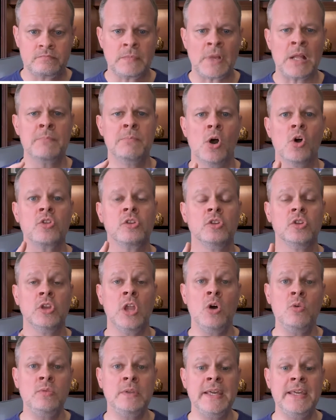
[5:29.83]
Both
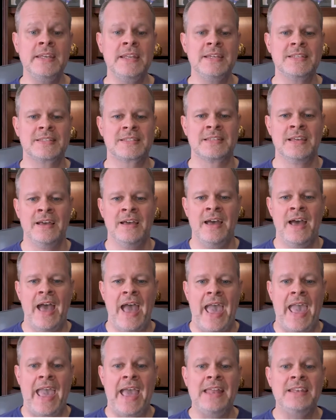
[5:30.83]
loneliness
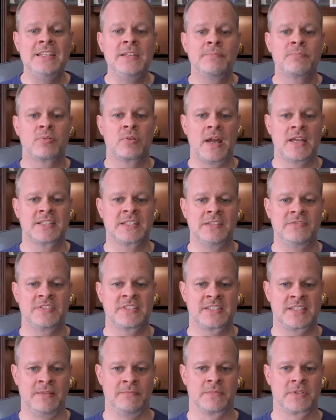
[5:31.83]
and depressive
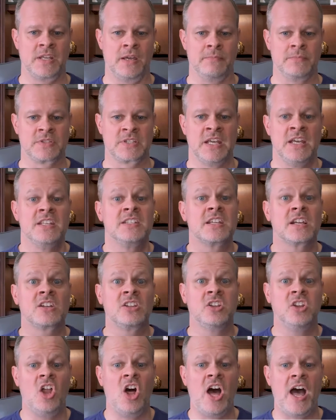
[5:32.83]
symptoms
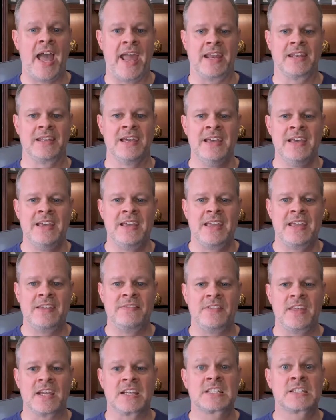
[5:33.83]
declined
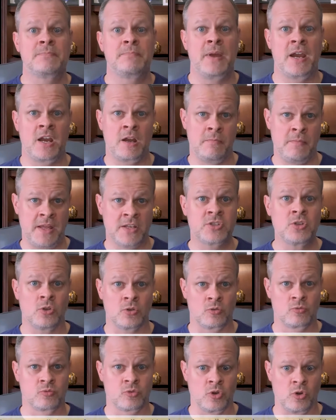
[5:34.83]
in the experimental
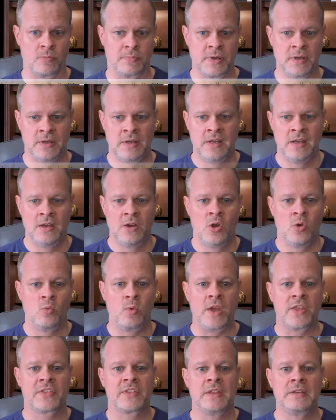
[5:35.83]
group.
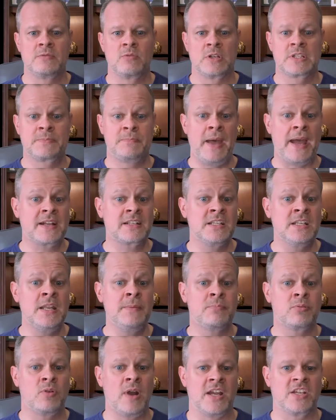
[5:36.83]
With respect to
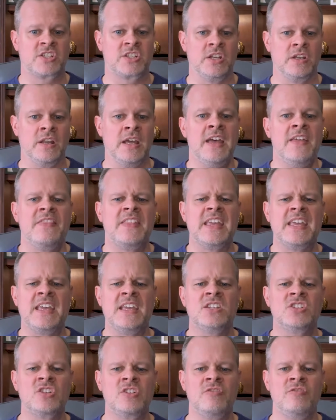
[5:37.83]
depression, the
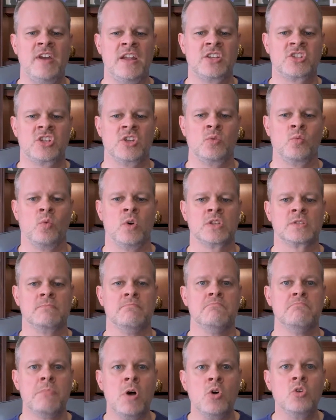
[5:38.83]
intervention was
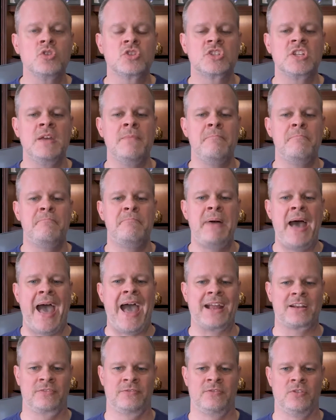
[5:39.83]
most
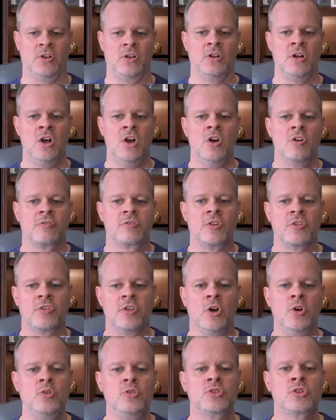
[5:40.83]
impactful for
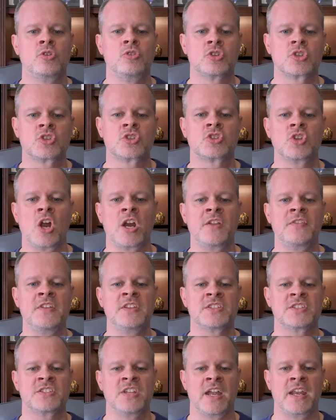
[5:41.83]
those who started
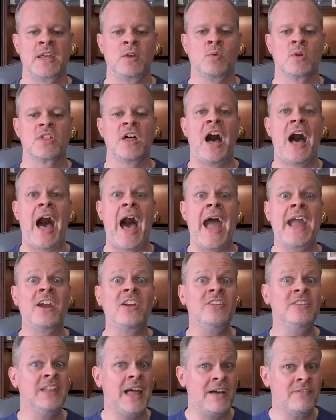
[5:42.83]
the study with
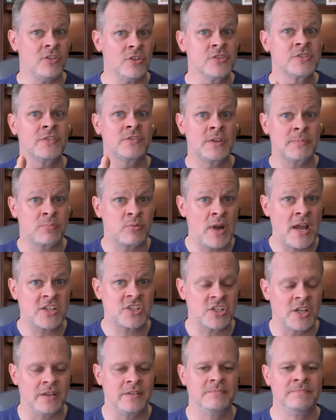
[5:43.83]
higher levels of
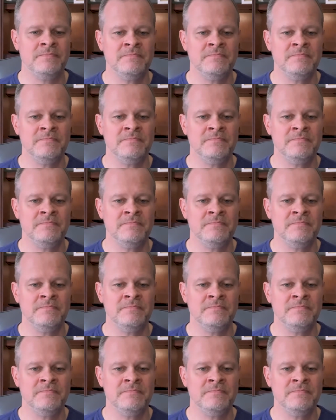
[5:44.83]
depression.